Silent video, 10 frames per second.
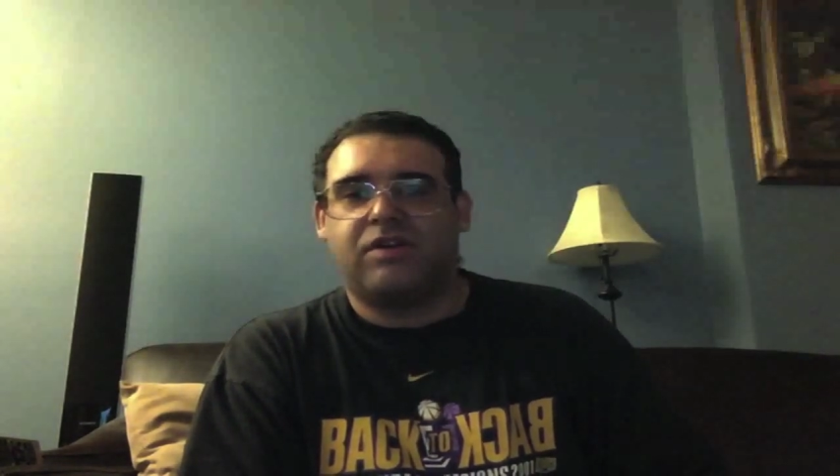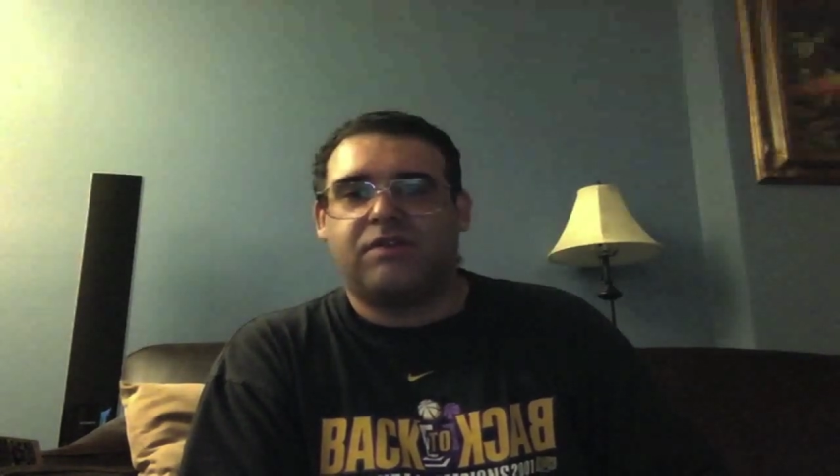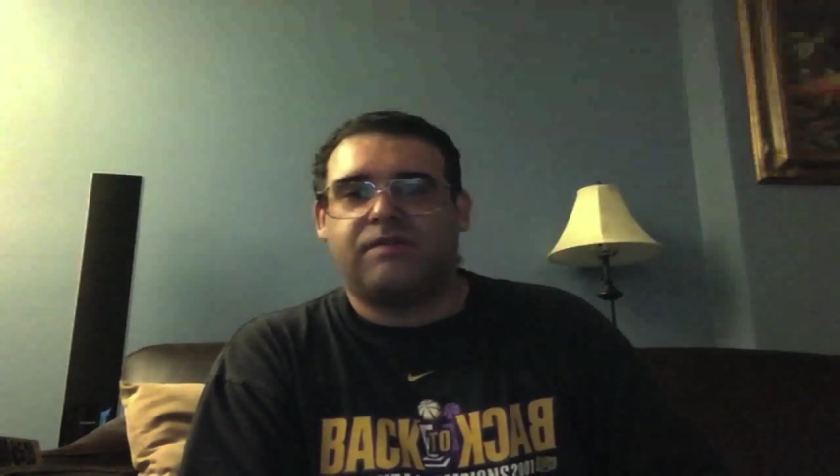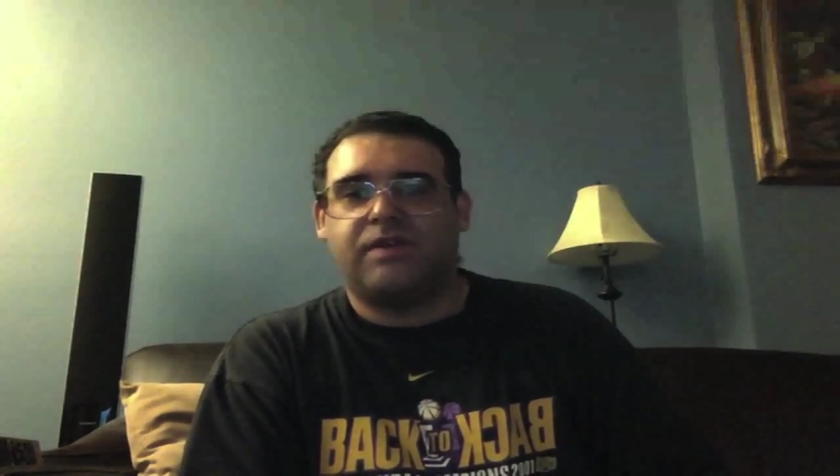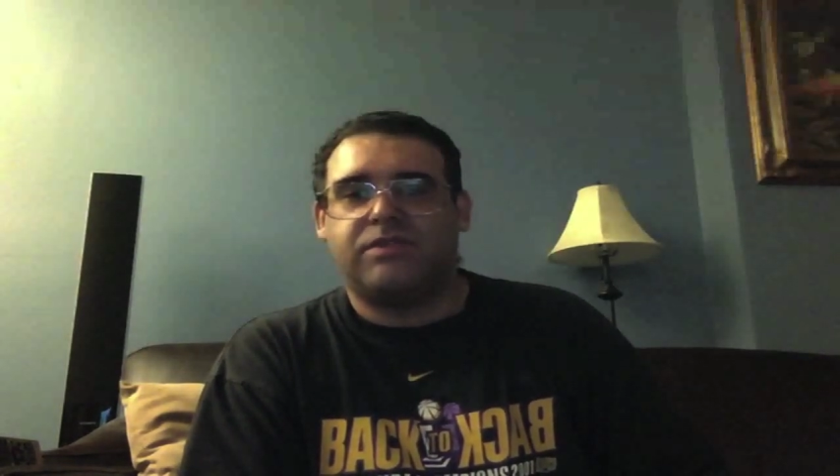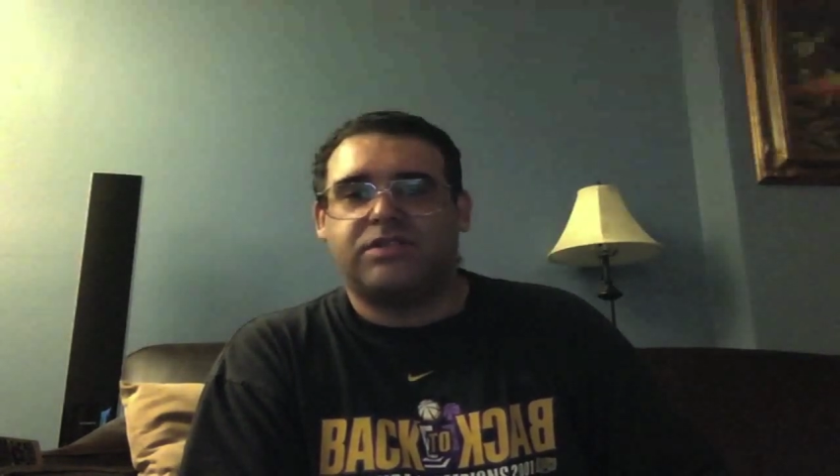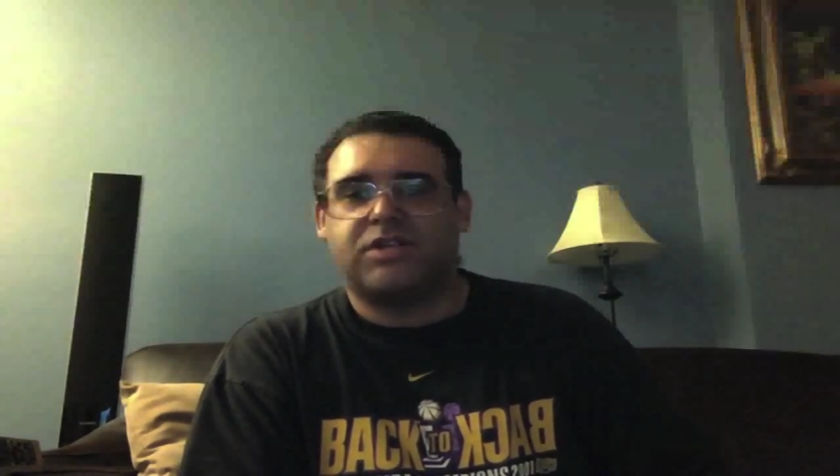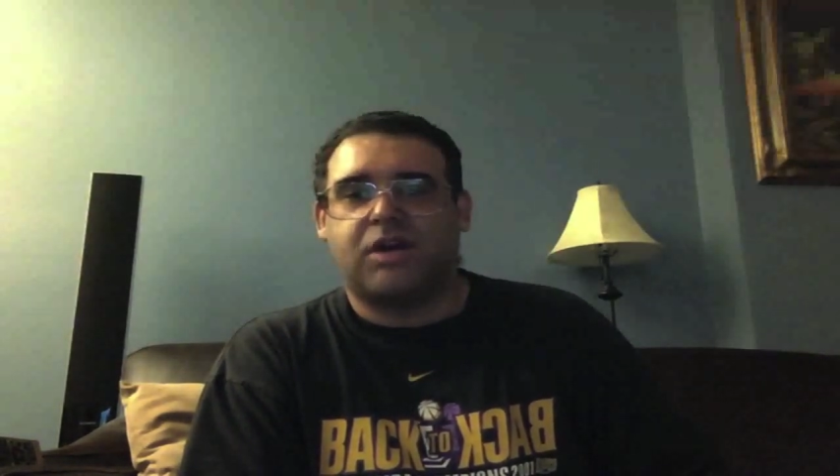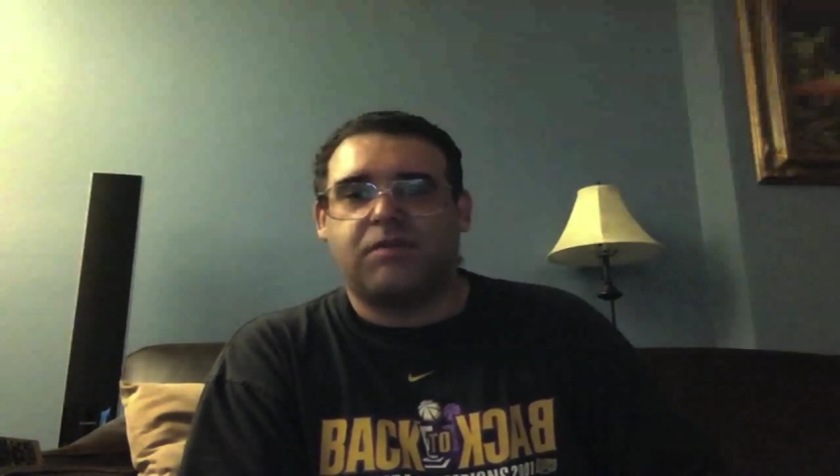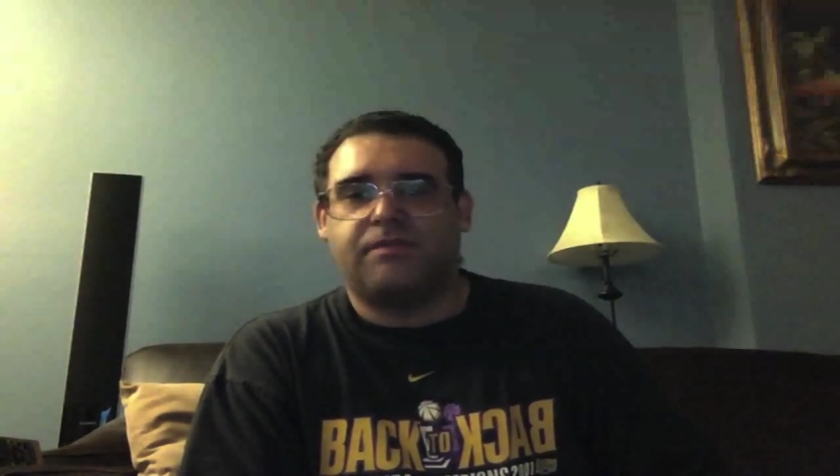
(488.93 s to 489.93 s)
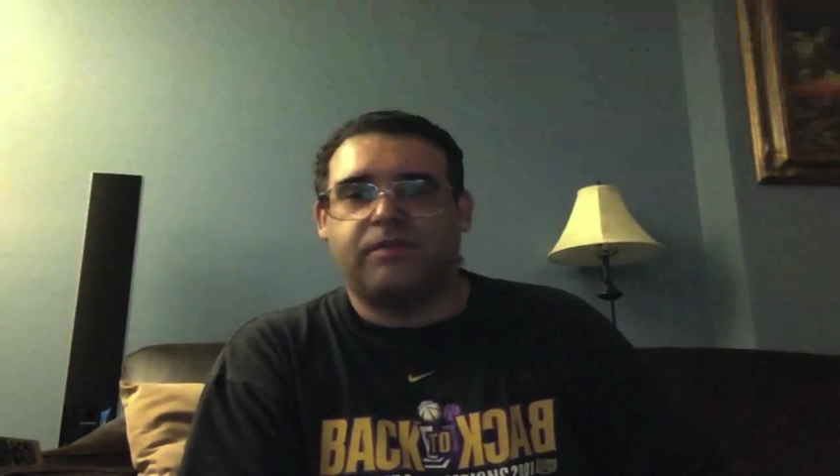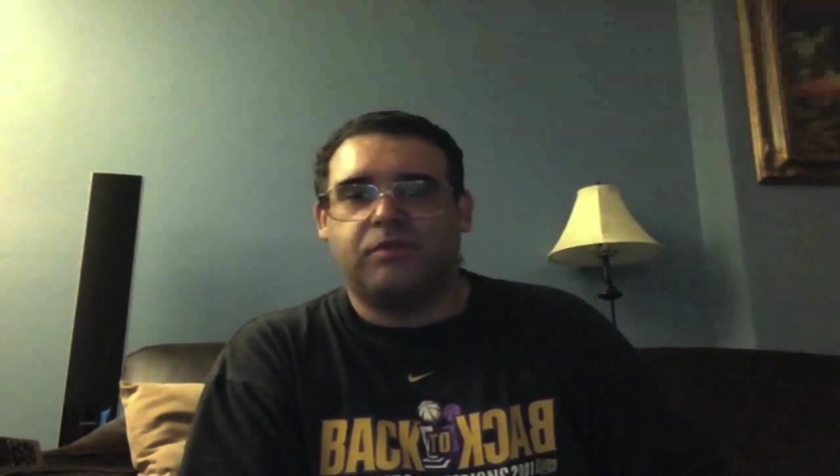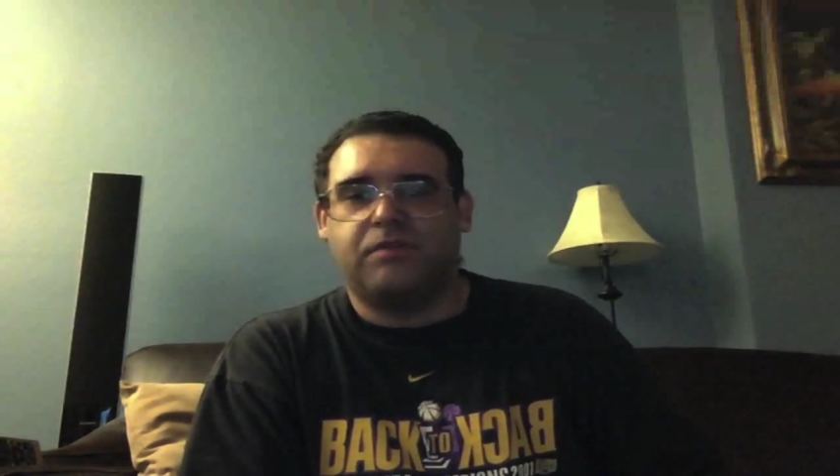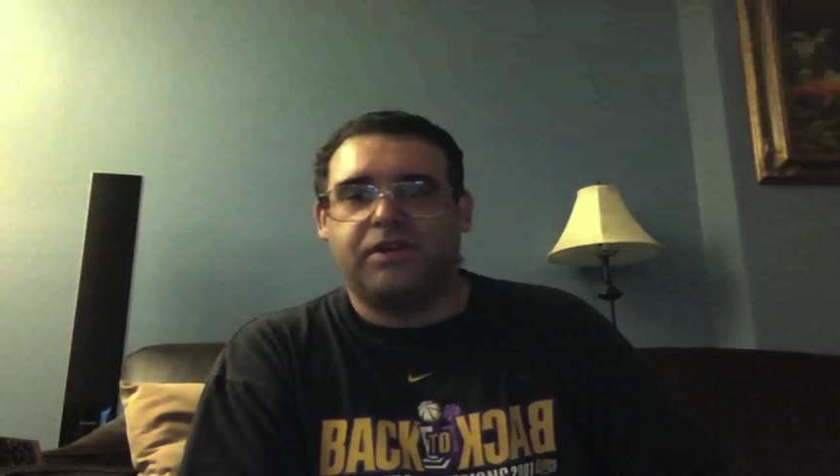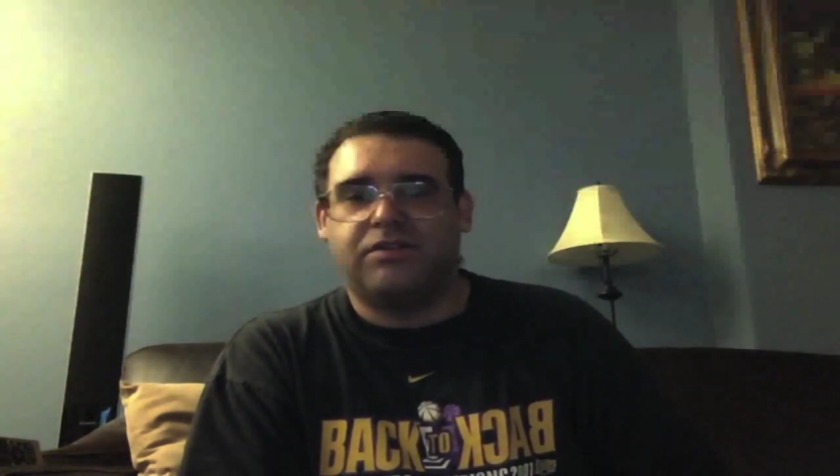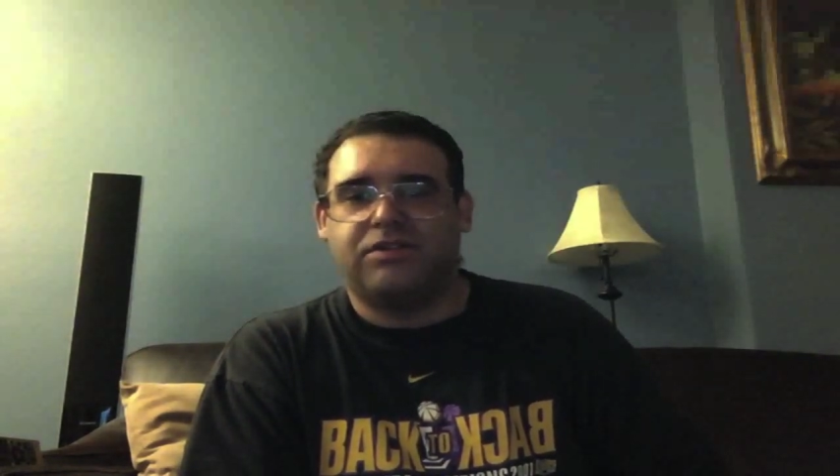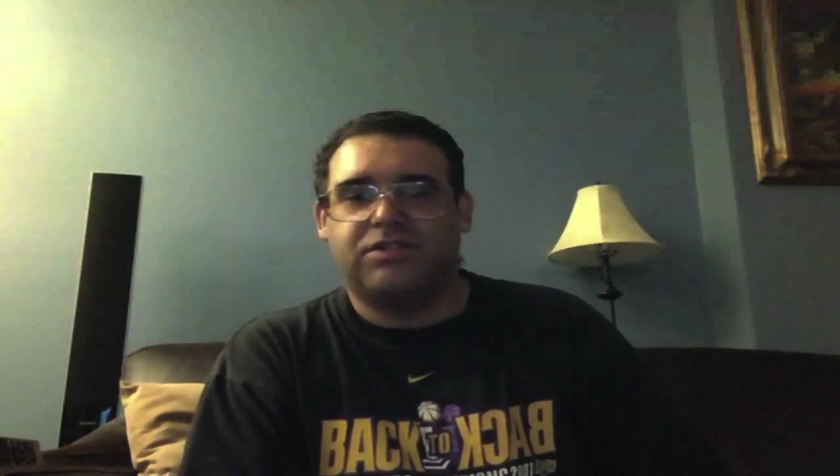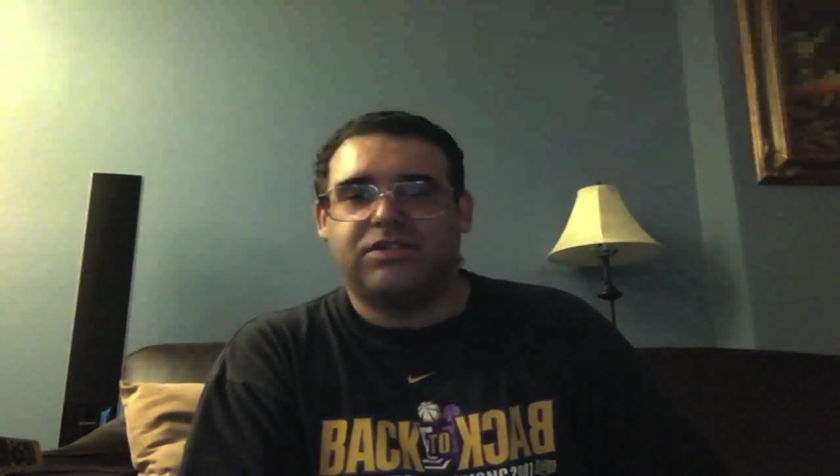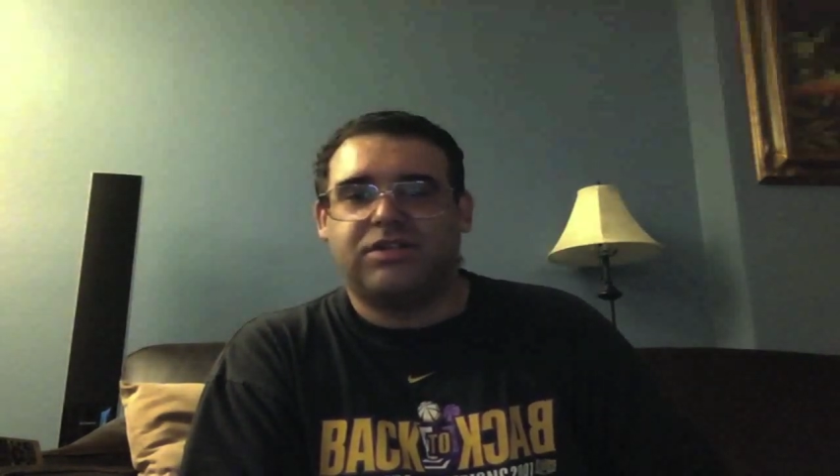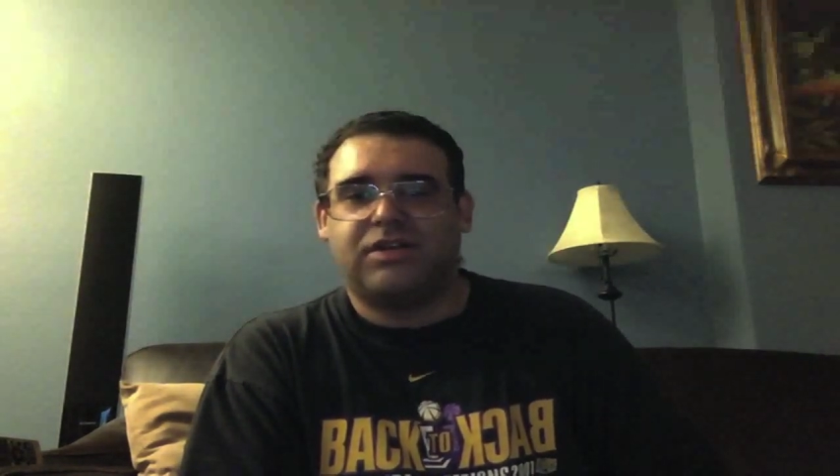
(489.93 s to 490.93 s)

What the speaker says: famous comic filmmakers.